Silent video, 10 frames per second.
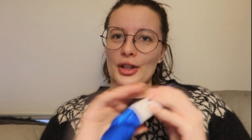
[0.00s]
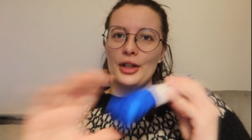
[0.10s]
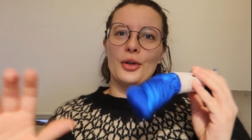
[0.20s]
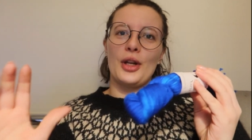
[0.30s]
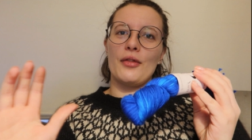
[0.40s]

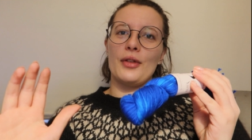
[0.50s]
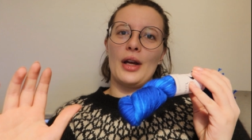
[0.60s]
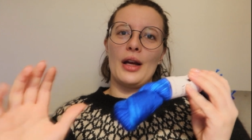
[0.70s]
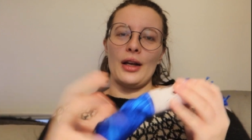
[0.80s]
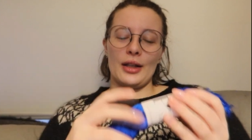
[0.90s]
until I don't
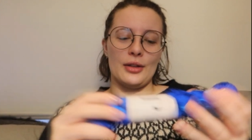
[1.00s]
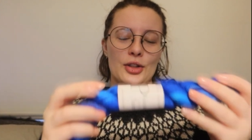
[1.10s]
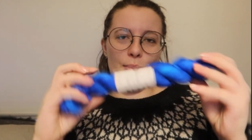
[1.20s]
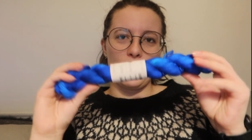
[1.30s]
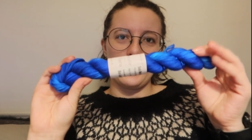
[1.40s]
have it.
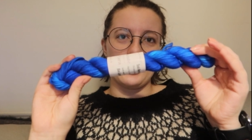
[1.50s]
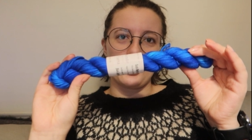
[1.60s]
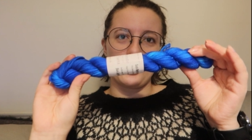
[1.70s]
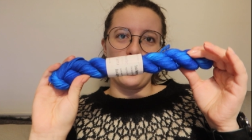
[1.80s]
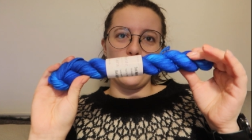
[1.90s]
I can
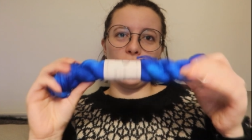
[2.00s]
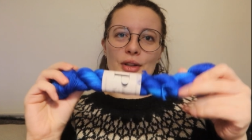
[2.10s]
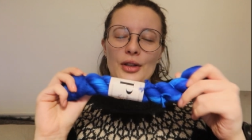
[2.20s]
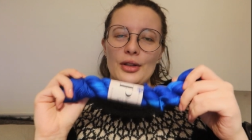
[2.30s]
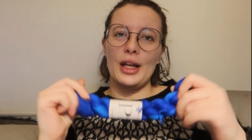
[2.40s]
split it into
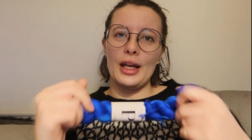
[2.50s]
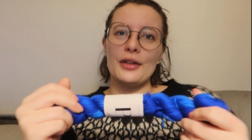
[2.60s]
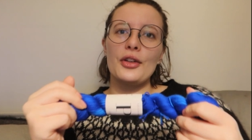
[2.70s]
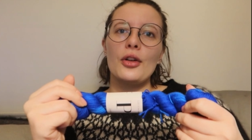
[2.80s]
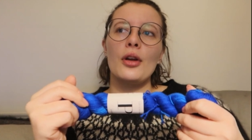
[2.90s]
two and
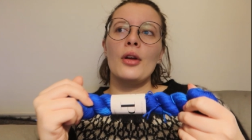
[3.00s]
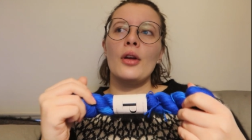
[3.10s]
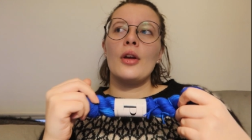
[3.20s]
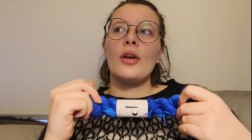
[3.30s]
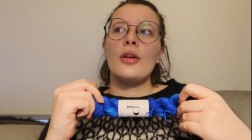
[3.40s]
then knit
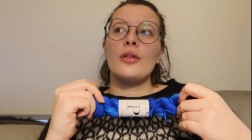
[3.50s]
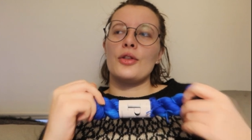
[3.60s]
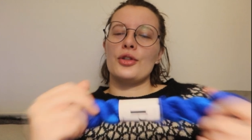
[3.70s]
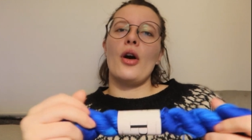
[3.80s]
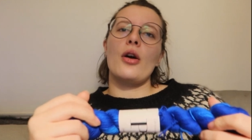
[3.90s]

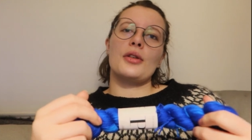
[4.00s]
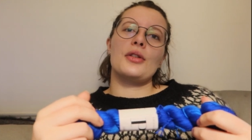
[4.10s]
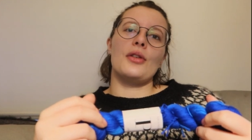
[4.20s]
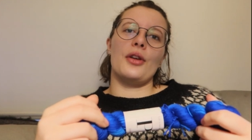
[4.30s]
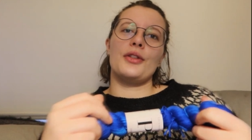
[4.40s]
the
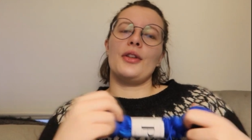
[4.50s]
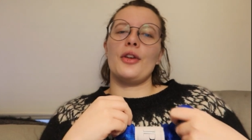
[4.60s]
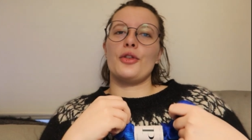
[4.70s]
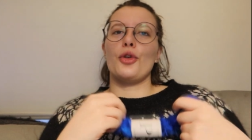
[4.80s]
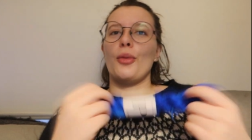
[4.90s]
socks
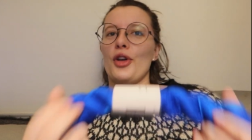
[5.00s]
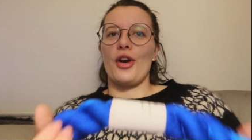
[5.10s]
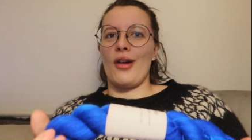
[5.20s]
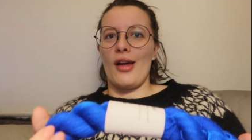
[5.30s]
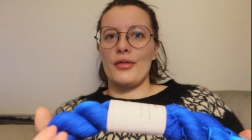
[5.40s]
until there's no
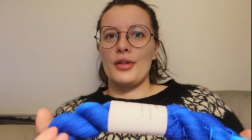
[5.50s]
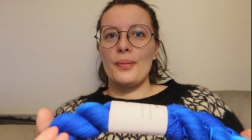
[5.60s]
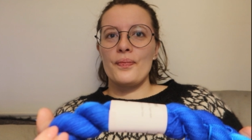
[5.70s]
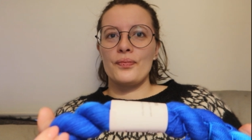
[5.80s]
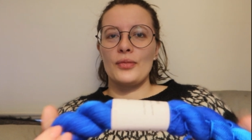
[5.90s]
more yarn
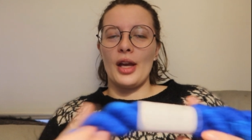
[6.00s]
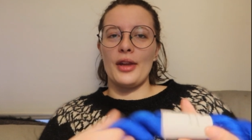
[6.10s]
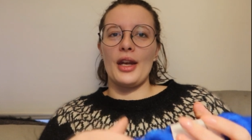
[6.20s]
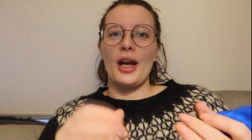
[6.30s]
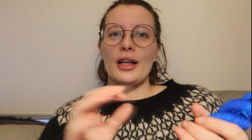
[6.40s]
left,
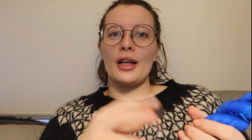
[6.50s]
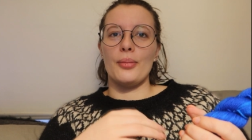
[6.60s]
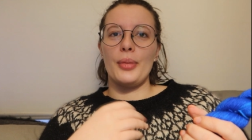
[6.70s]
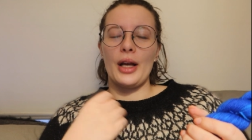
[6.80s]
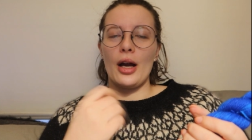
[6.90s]
and then
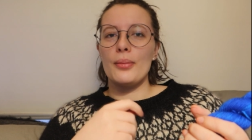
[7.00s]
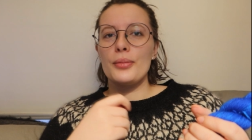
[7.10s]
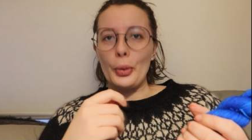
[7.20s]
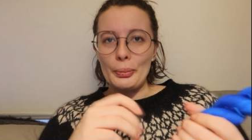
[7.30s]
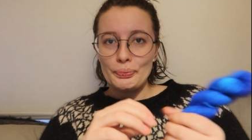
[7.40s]
I can
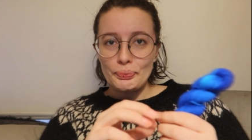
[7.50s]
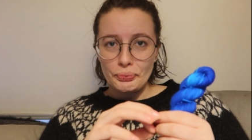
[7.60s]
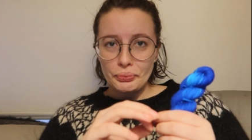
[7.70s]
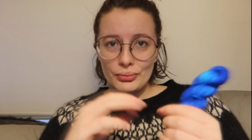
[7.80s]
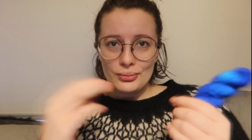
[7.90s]
pick up
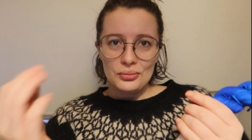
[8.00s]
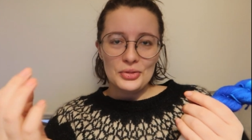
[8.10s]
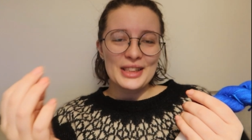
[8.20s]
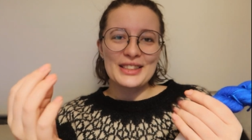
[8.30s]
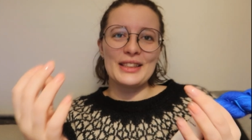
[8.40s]

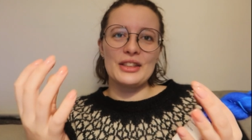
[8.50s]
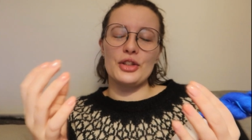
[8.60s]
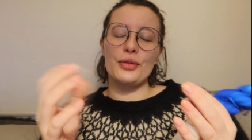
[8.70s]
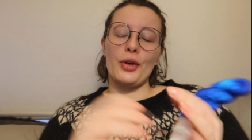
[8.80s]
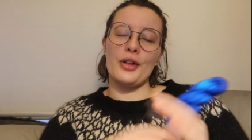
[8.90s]

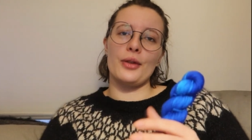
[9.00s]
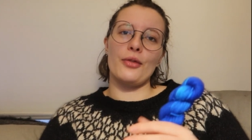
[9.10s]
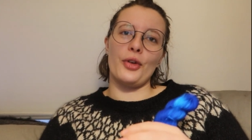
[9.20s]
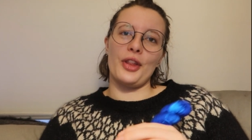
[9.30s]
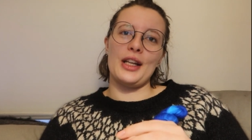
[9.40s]
stitches for
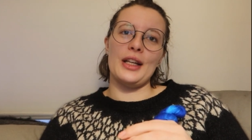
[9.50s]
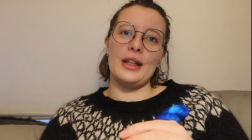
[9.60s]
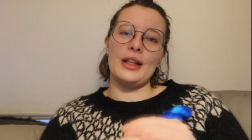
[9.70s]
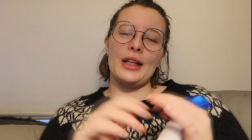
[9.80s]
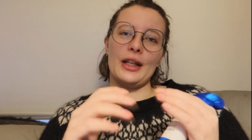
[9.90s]
the for
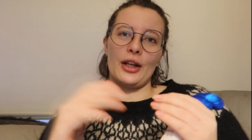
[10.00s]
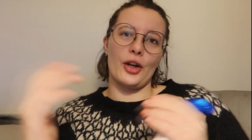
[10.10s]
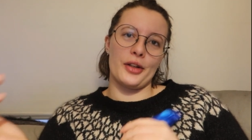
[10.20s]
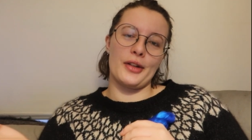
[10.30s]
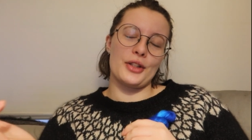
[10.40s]
the heel
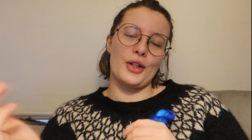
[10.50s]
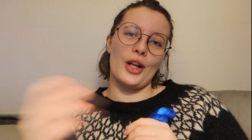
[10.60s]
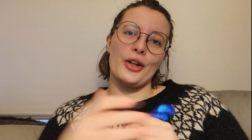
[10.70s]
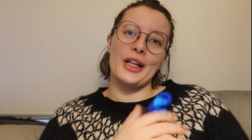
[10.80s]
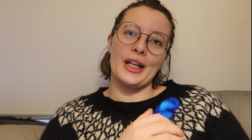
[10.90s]
in a
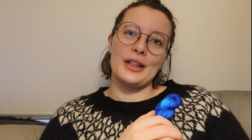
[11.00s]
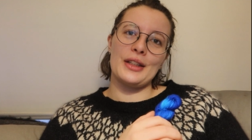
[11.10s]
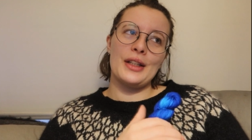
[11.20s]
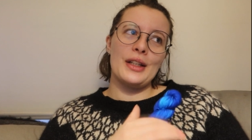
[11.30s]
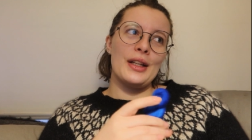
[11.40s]
contrast color
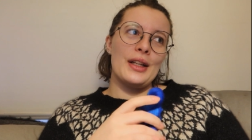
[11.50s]
again.